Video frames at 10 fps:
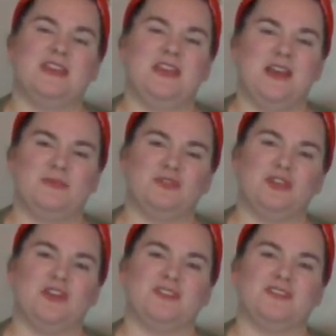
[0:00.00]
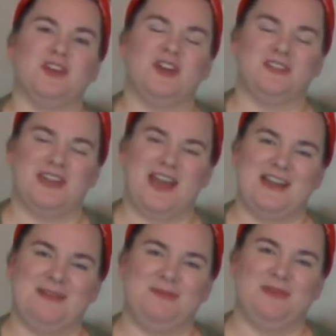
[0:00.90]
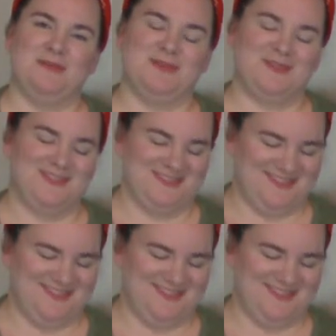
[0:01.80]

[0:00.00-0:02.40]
the Upshaws are tiny people.